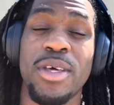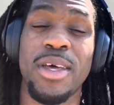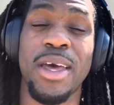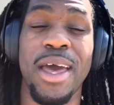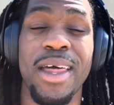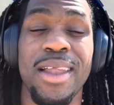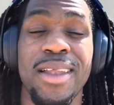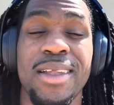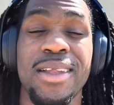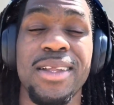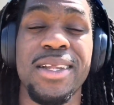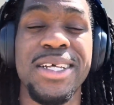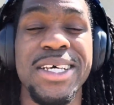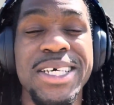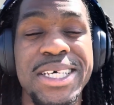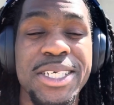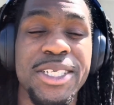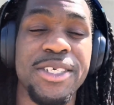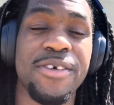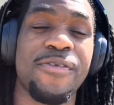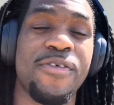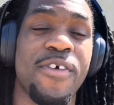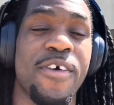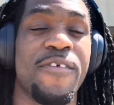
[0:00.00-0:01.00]
it at
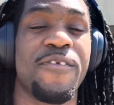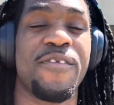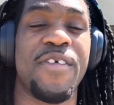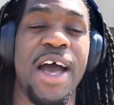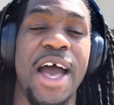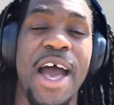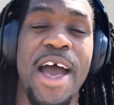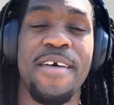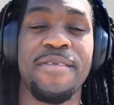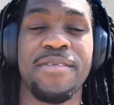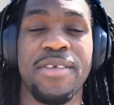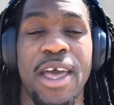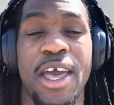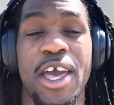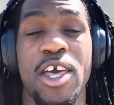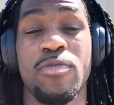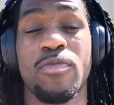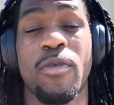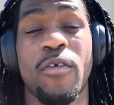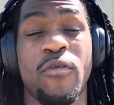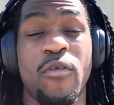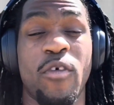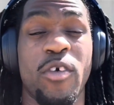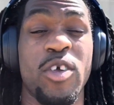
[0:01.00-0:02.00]
least for 5
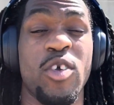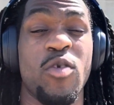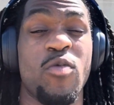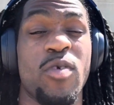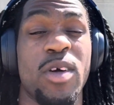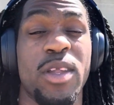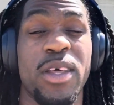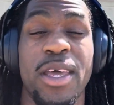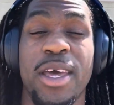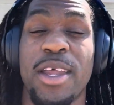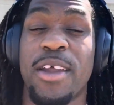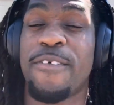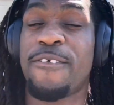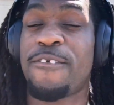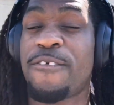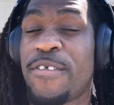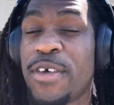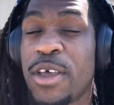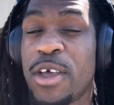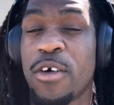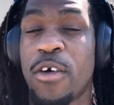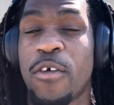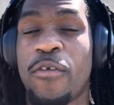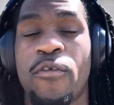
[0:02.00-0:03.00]
days before you really get a
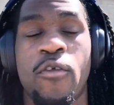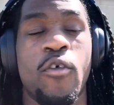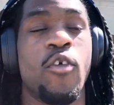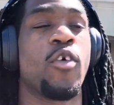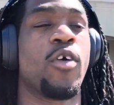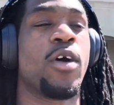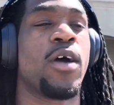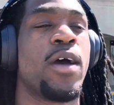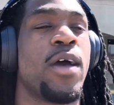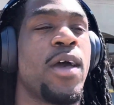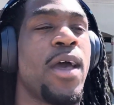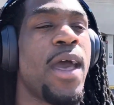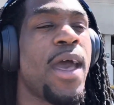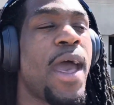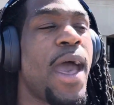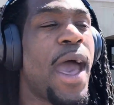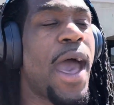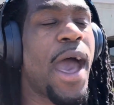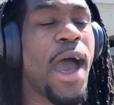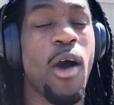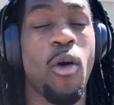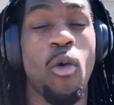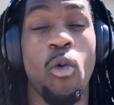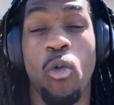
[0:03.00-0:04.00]
feel for
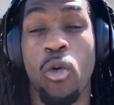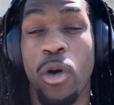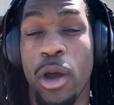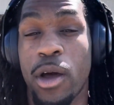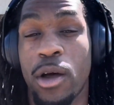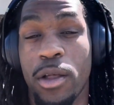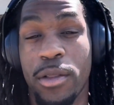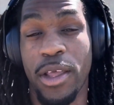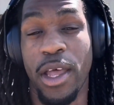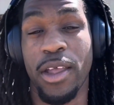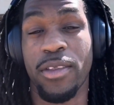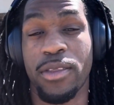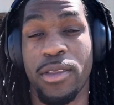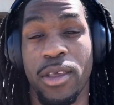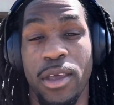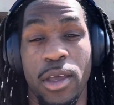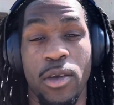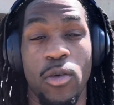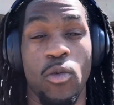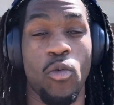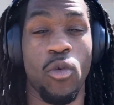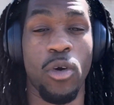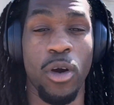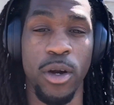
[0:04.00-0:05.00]
how well that
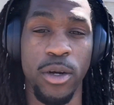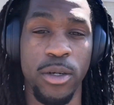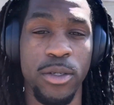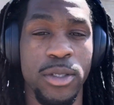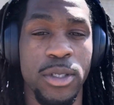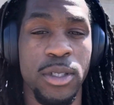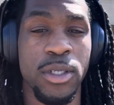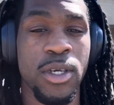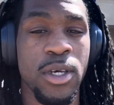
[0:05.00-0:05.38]
thing works.